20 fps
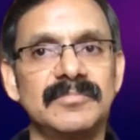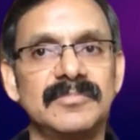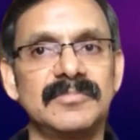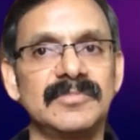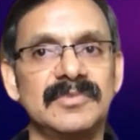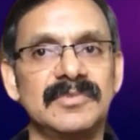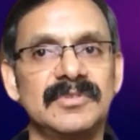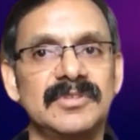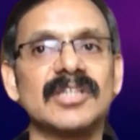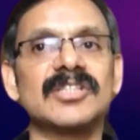
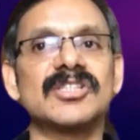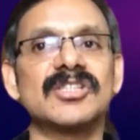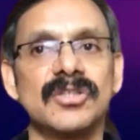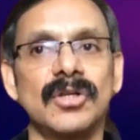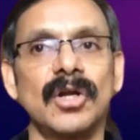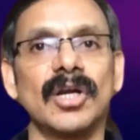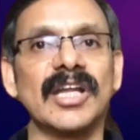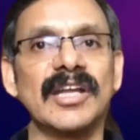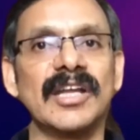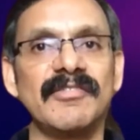just
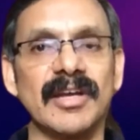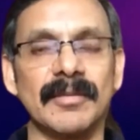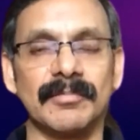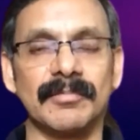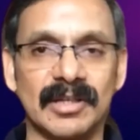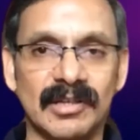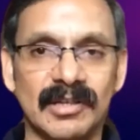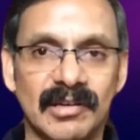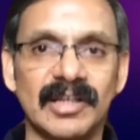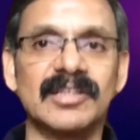not giving up
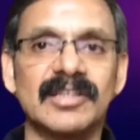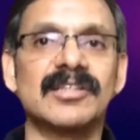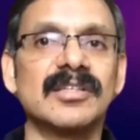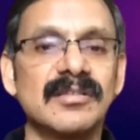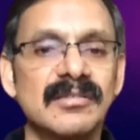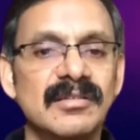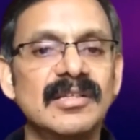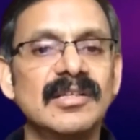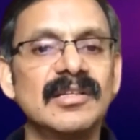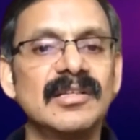the grit
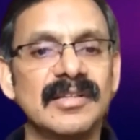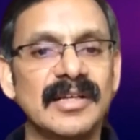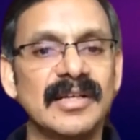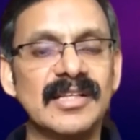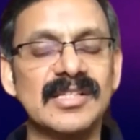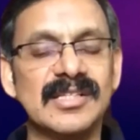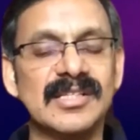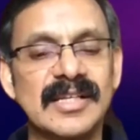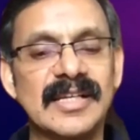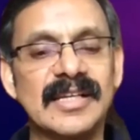that
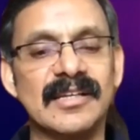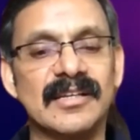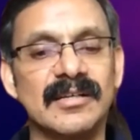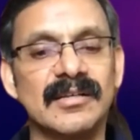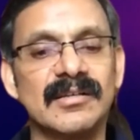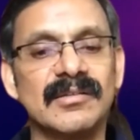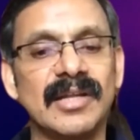is needed.